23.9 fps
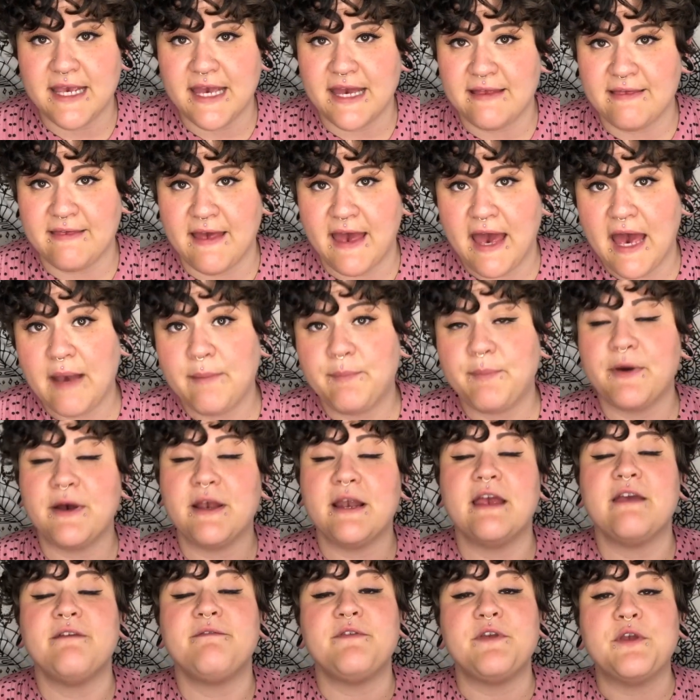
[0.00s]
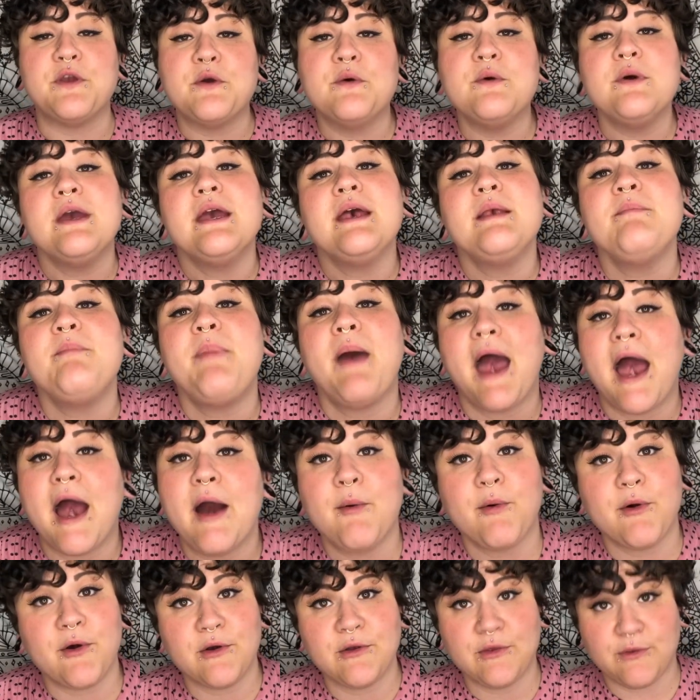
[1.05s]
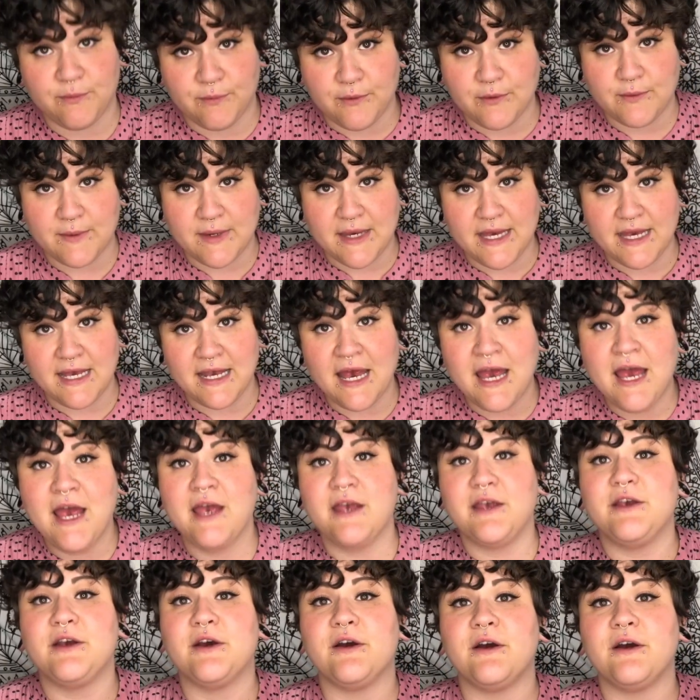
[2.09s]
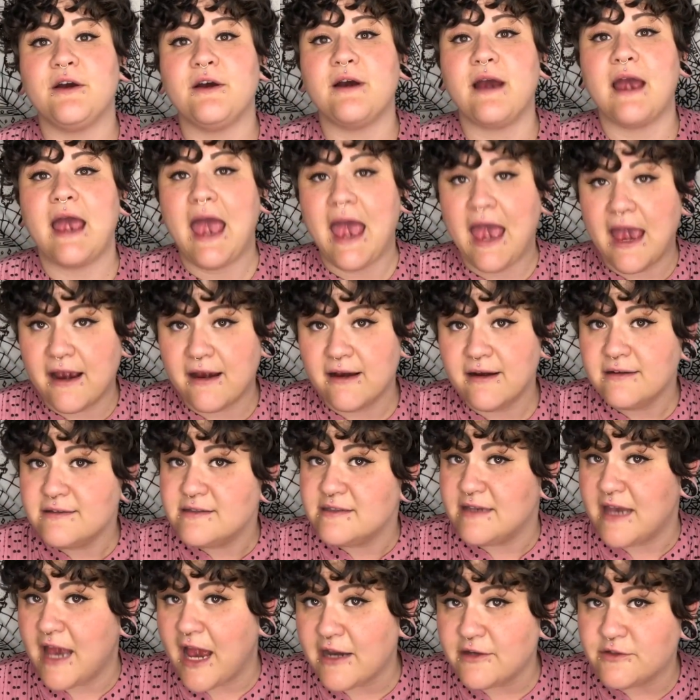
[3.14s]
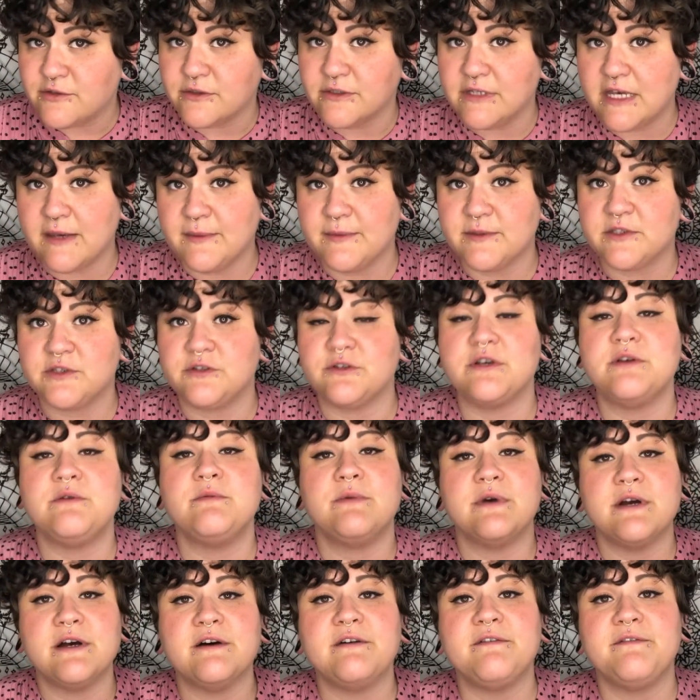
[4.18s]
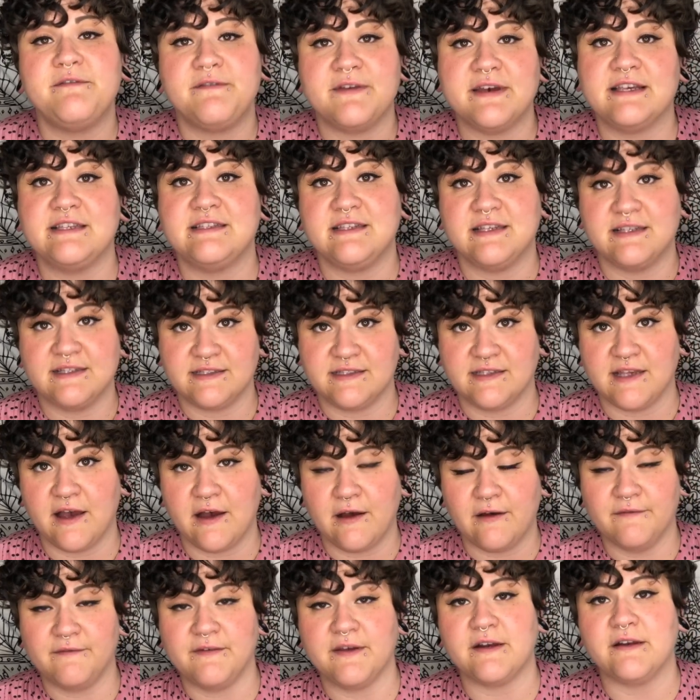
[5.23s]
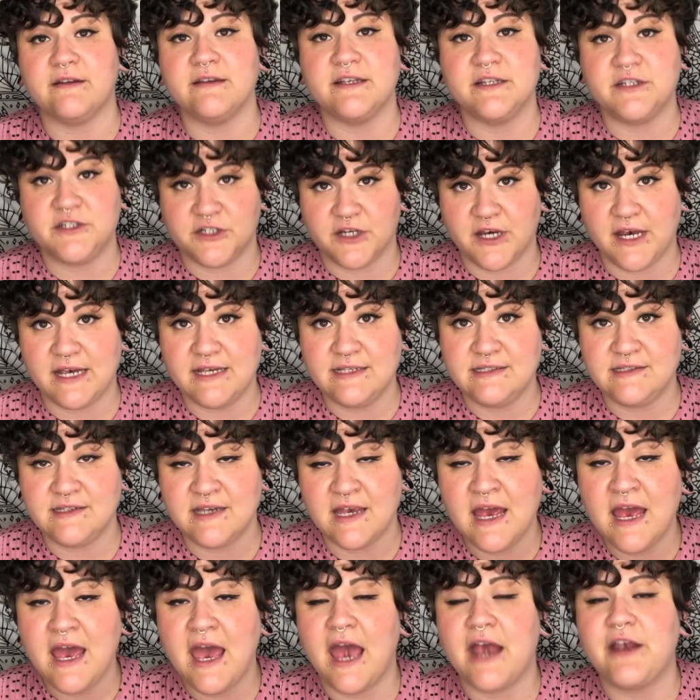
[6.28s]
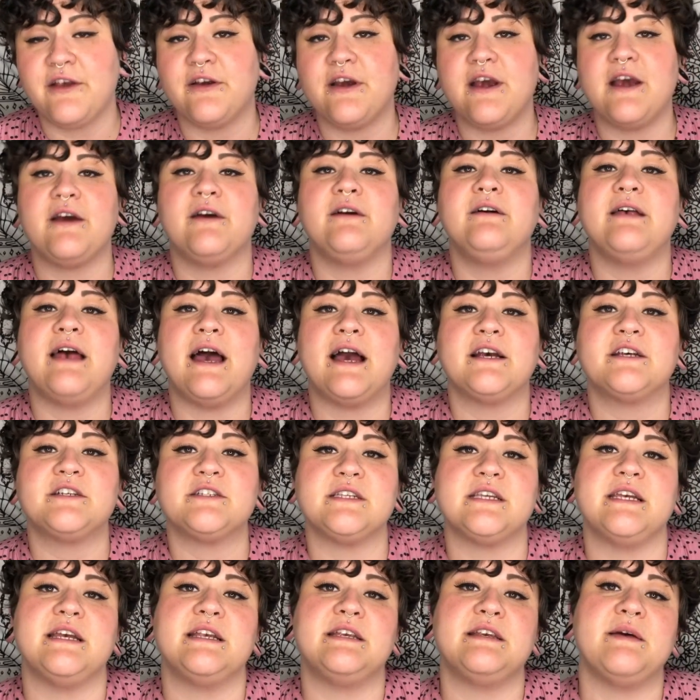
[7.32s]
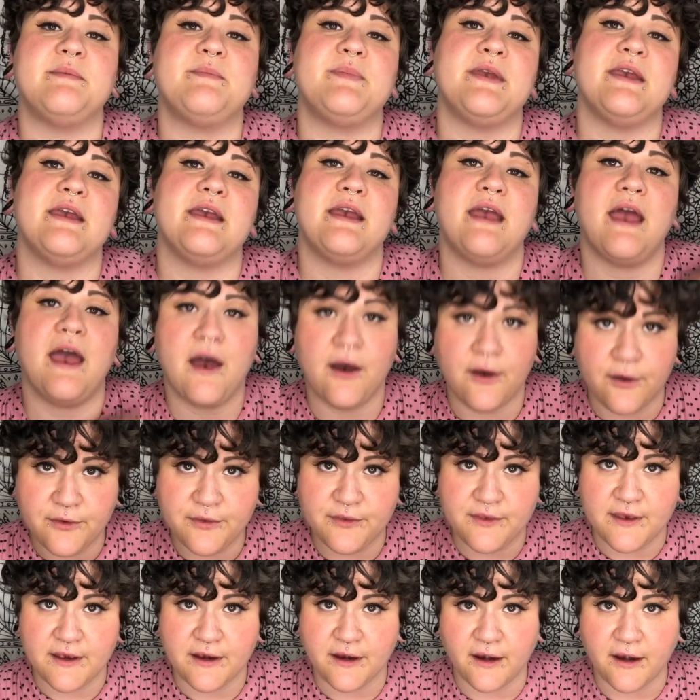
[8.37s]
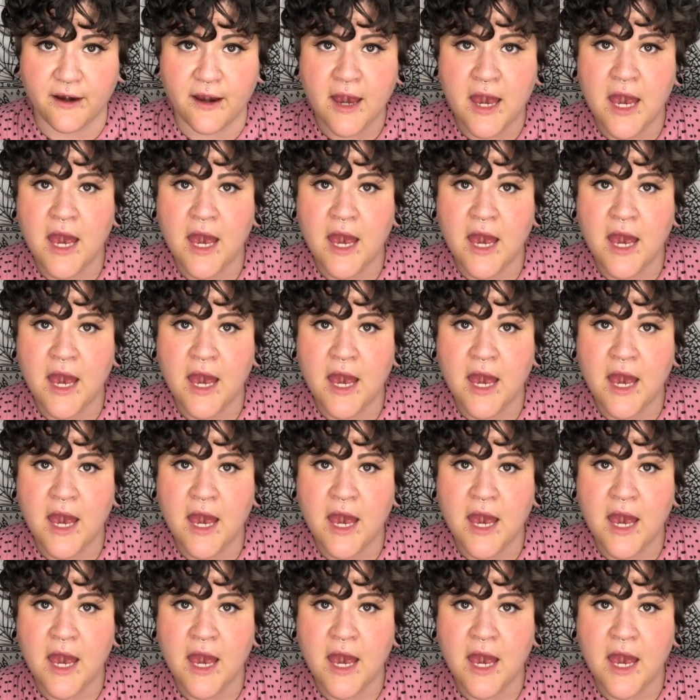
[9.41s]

get that, but if you can power through it, your hair's natural chemistry will fix itself. It'll adjust and your hair will actually end up being healthier.